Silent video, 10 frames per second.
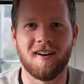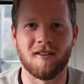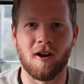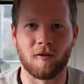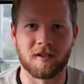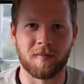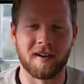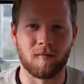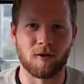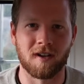Along with
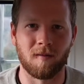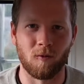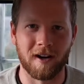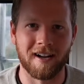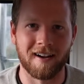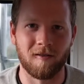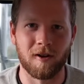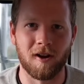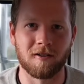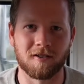spending more time reading,
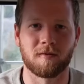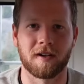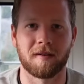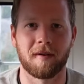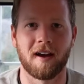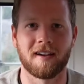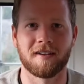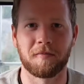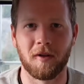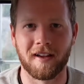we also are getting back
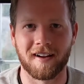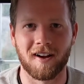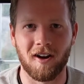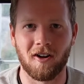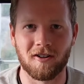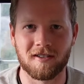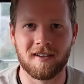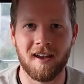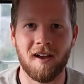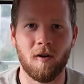into playing cards.
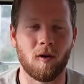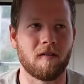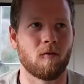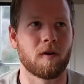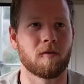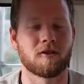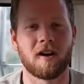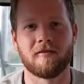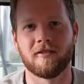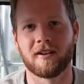Whenever we were
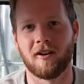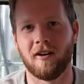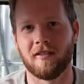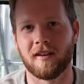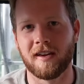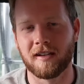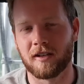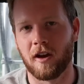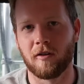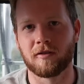traveling on the East
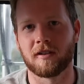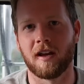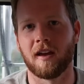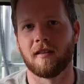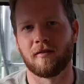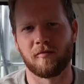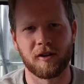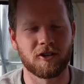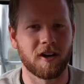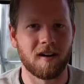Coast and through
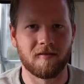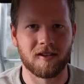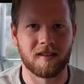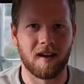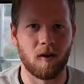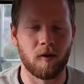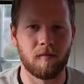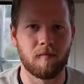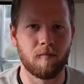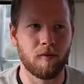Michigan and everything like that, we
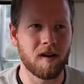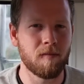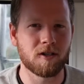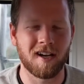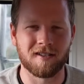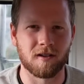pretty much had